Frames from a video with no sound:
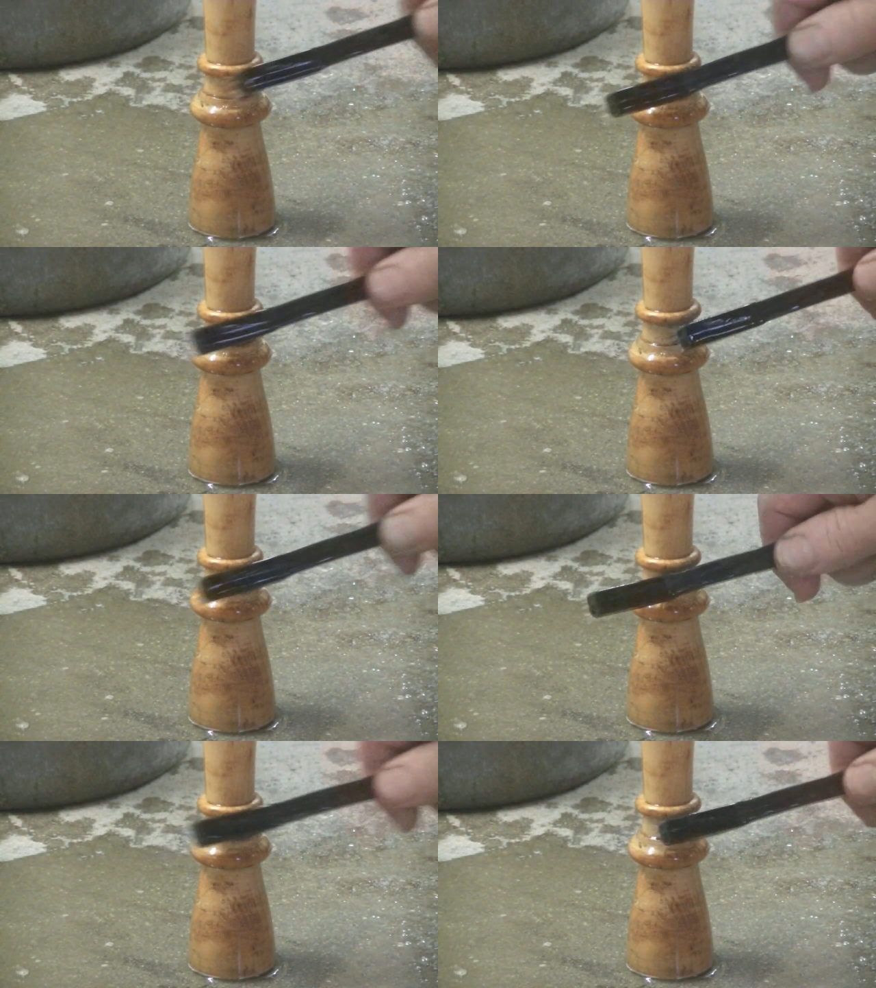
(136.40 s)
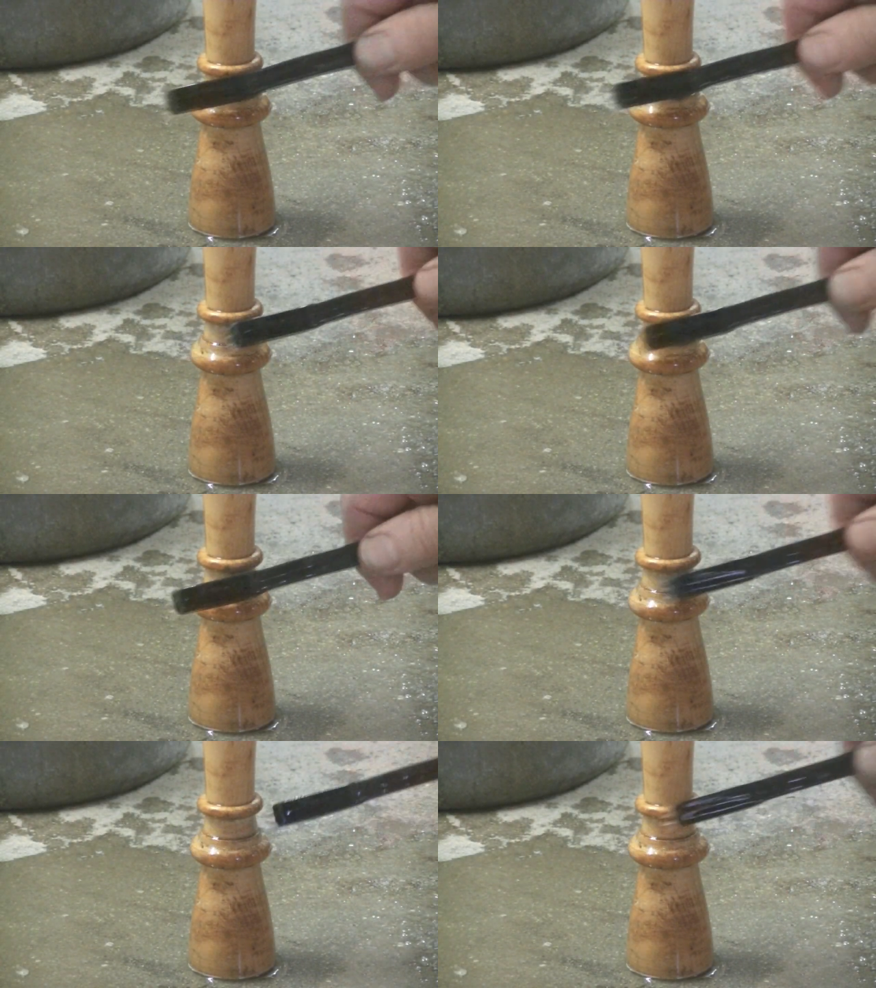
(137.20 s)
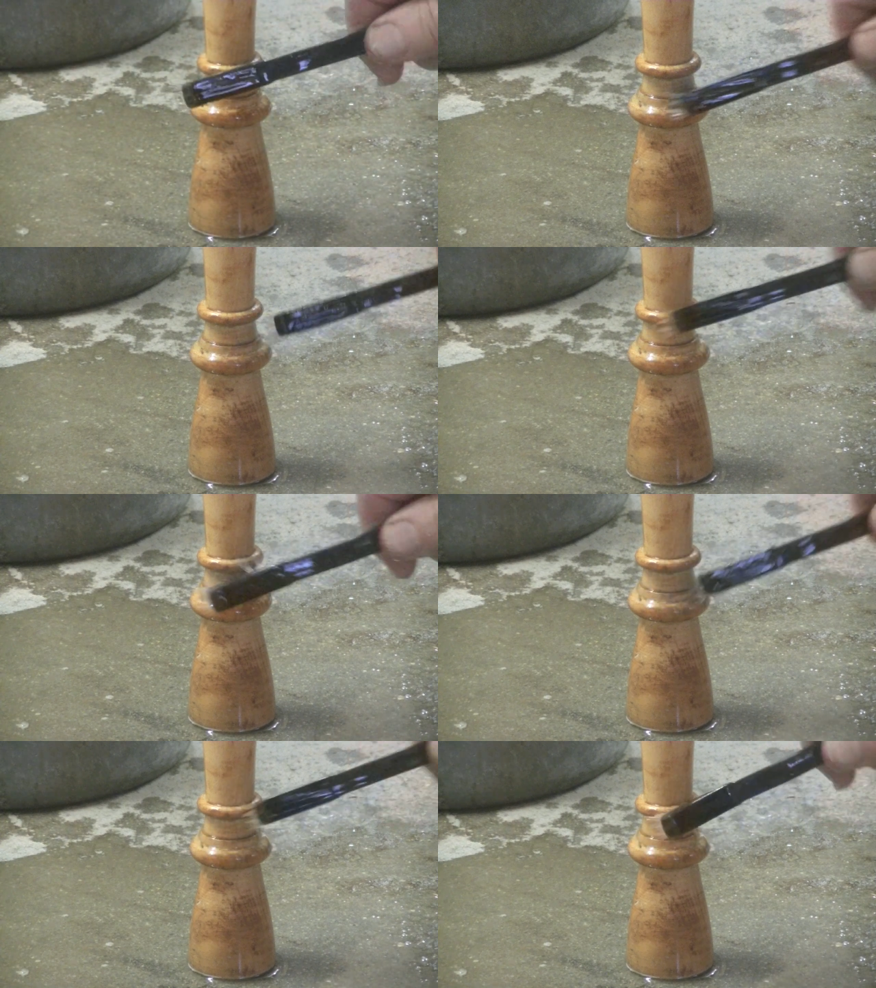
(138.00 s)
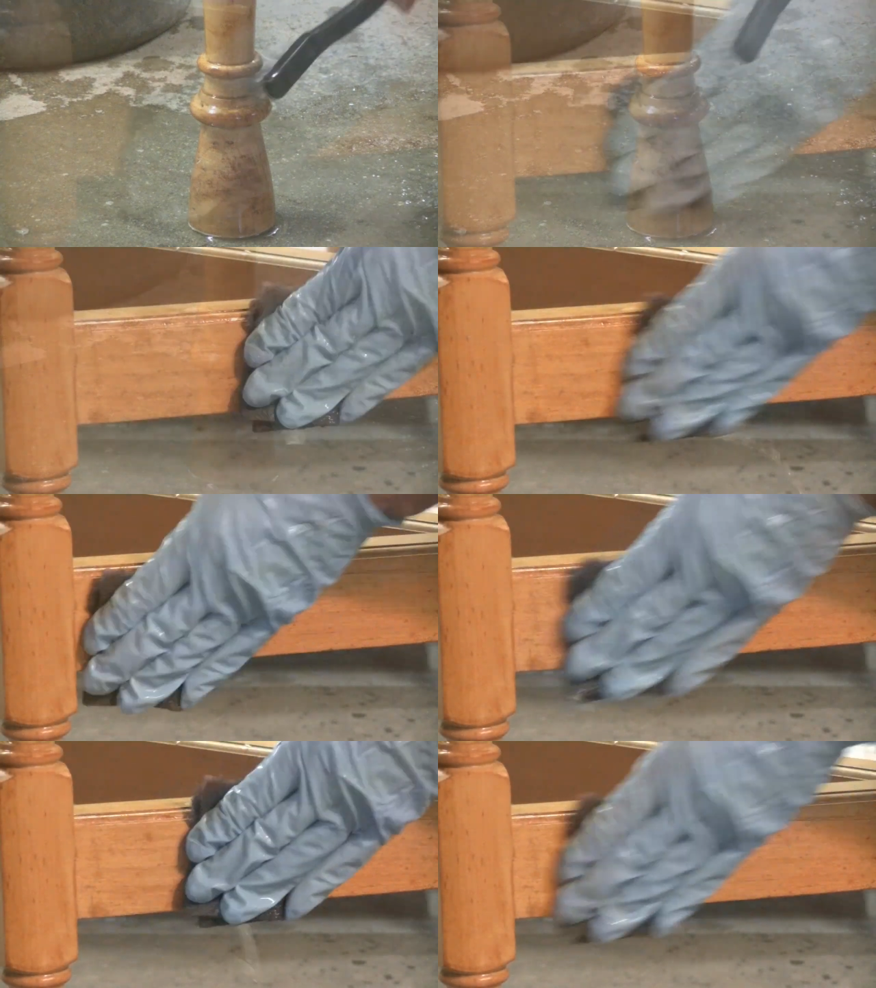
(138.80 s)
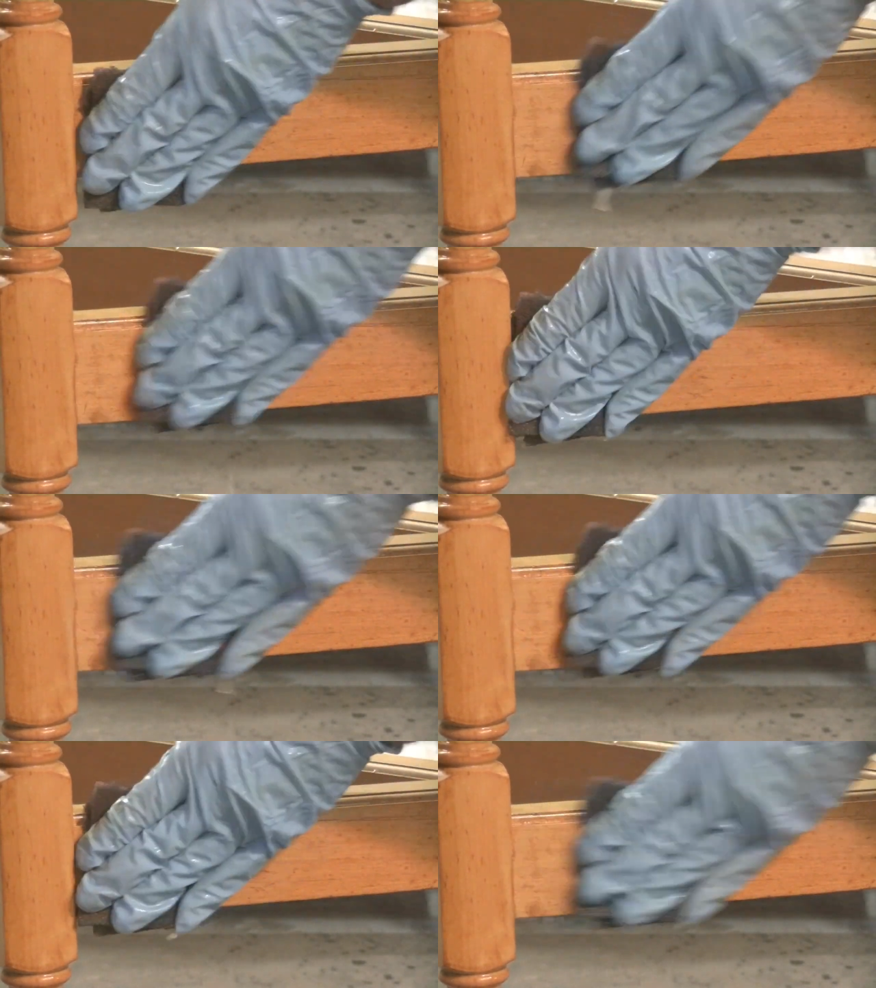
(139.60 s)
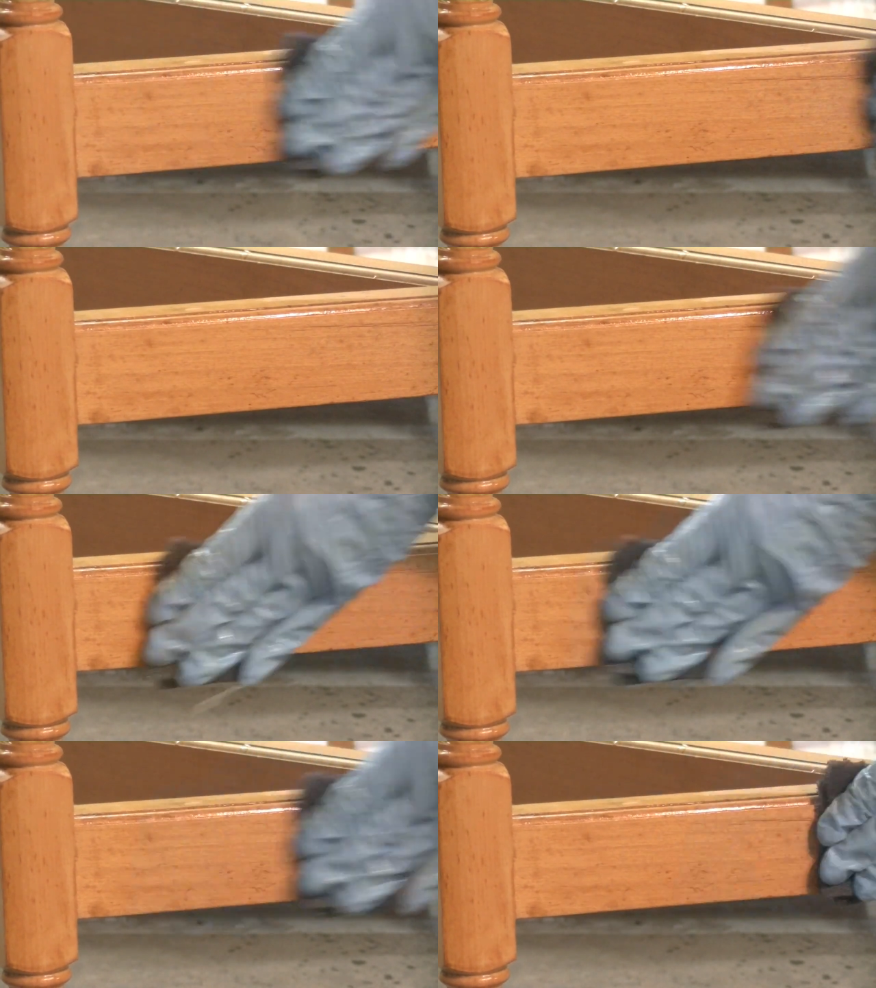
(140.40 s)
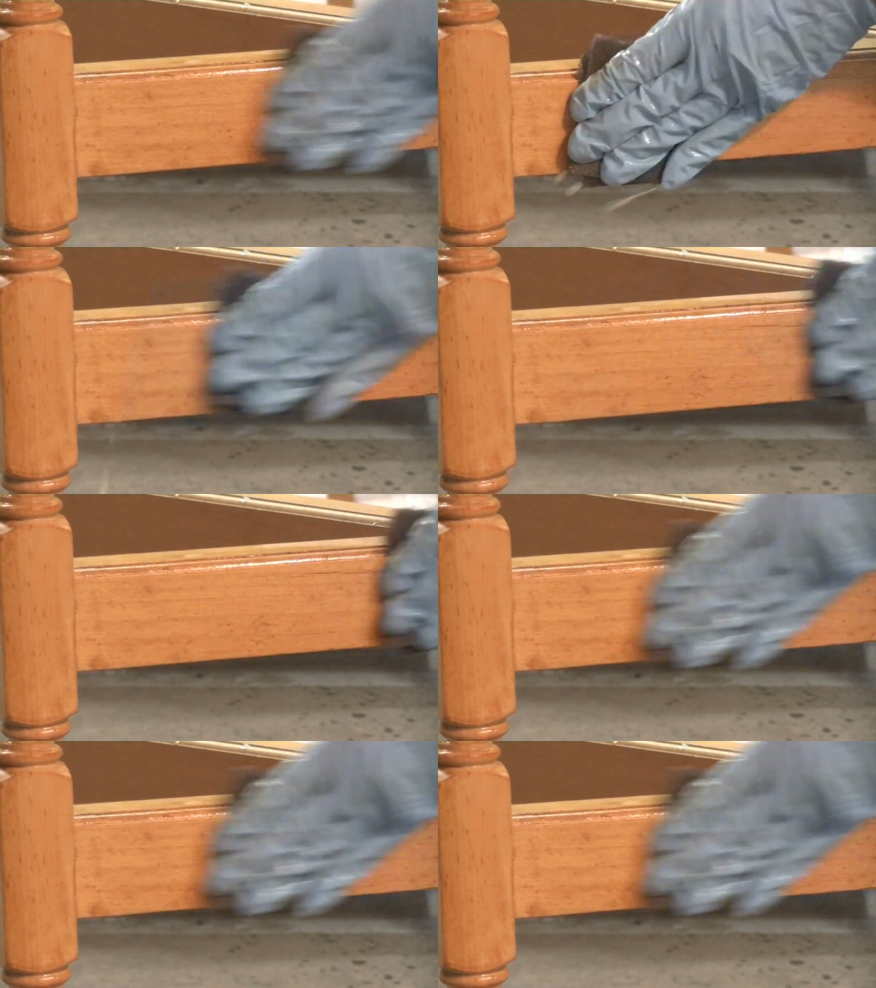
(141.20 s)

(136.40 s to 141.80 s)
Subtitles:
No face is visible, so there are no lips to read.